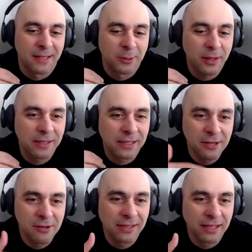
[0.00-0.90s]
So it's
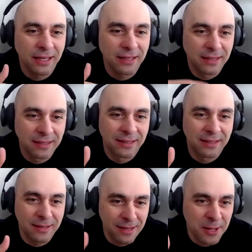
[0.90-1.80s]
interesting
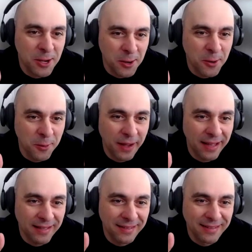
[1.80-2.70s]
to know
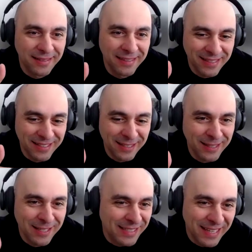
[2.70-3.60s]
and just
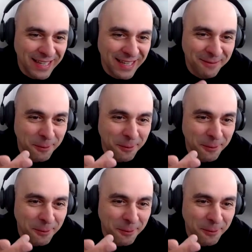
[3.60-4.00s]
to see.